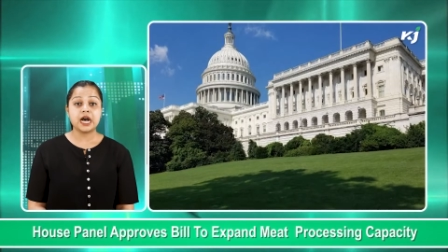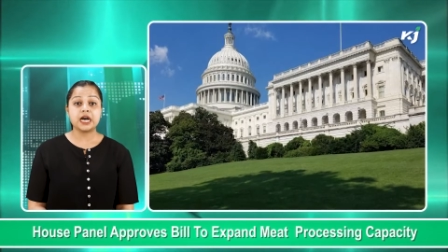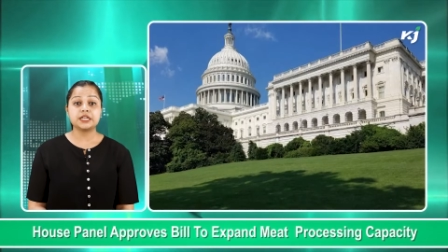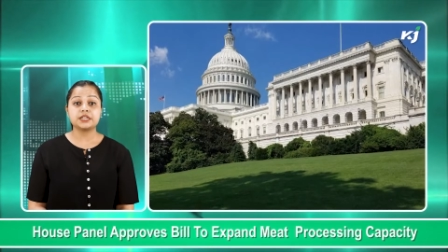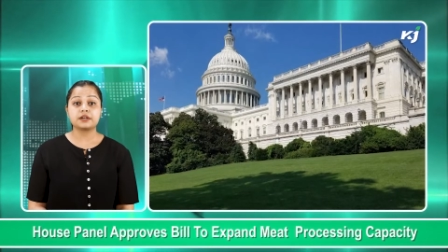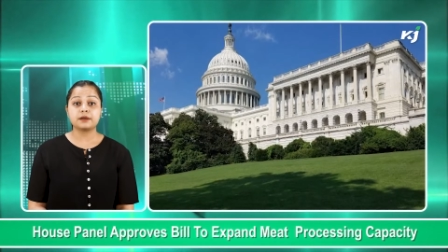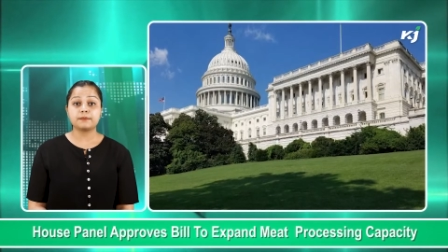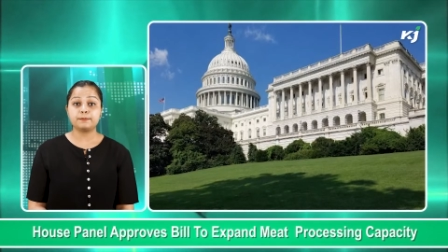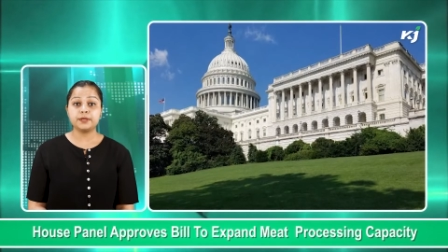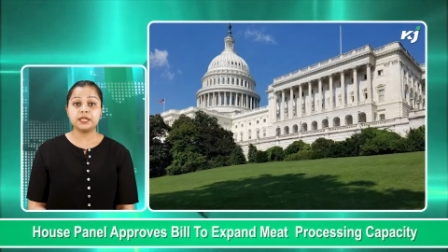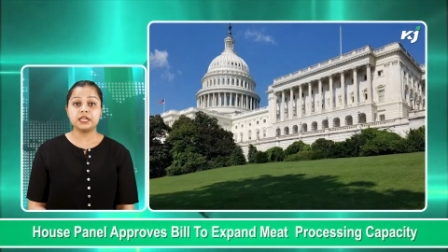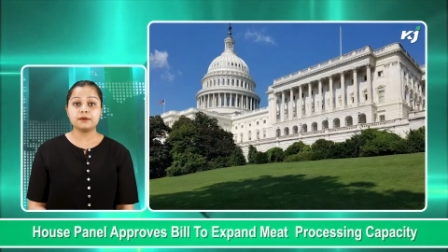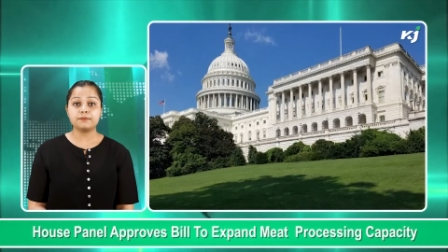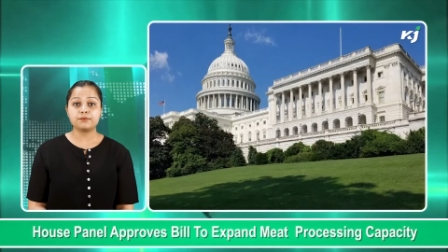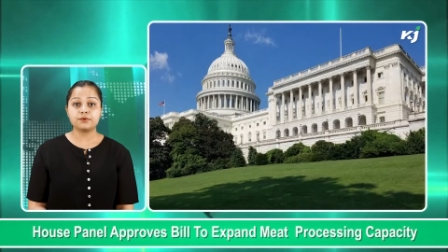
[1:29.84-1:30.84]
under a
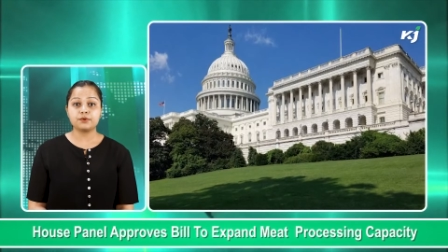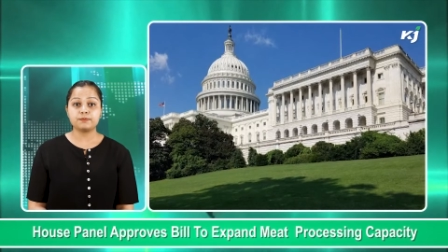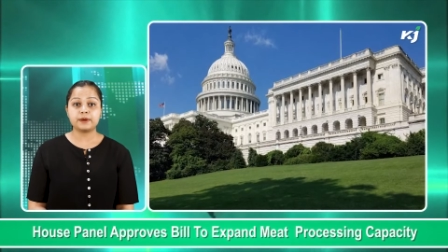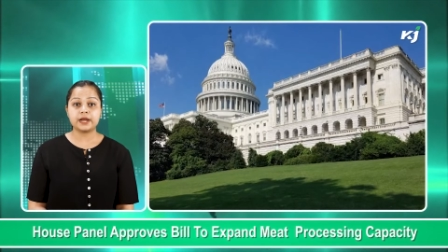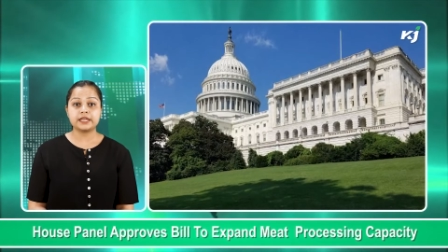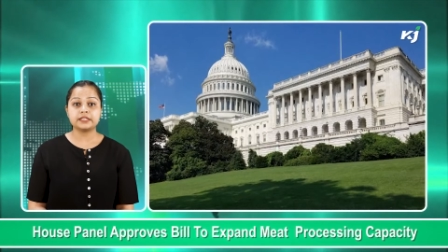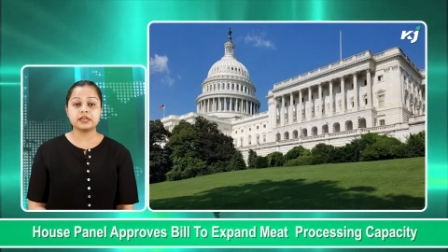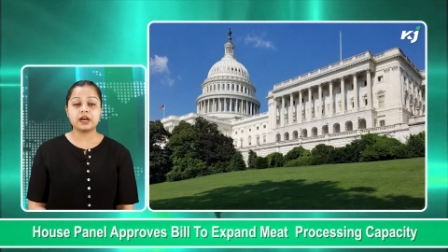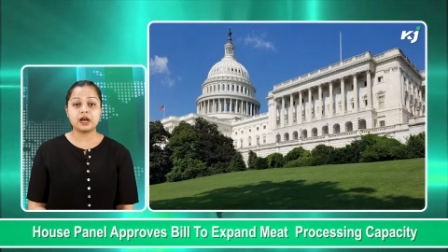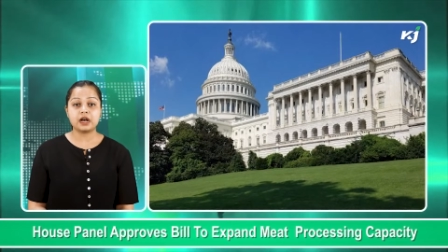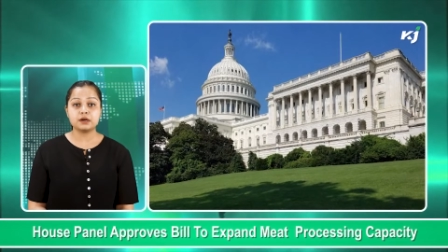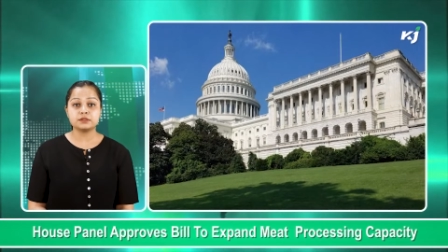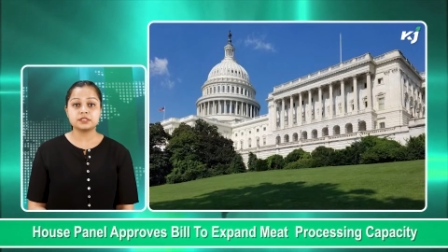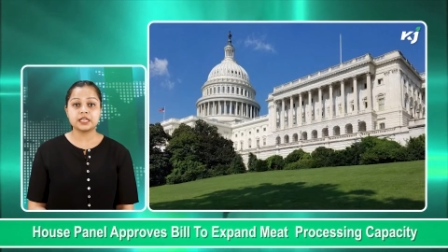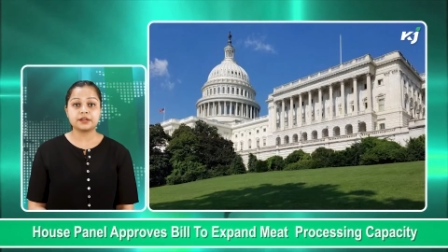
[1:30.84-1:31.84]
bill approved by the
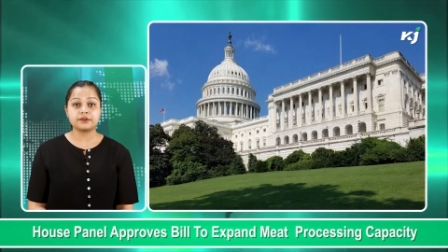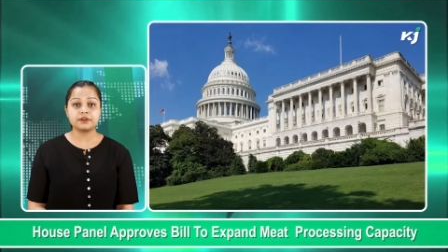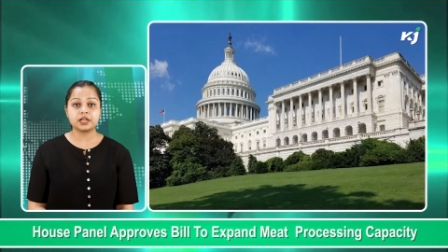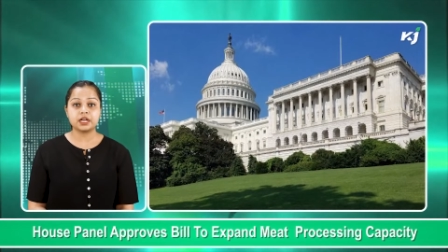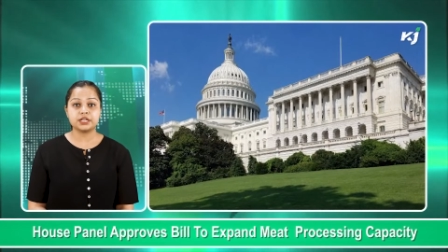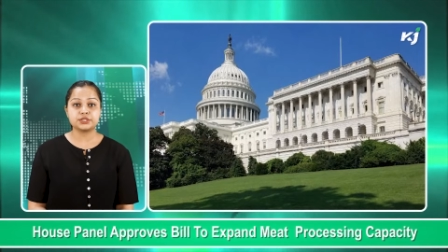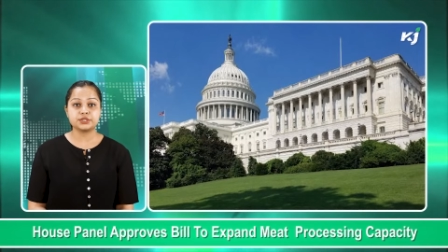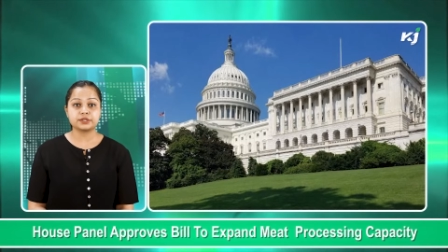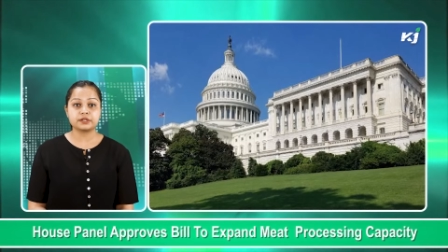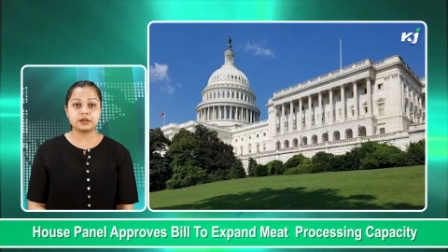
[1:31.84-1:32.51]
House Agriculture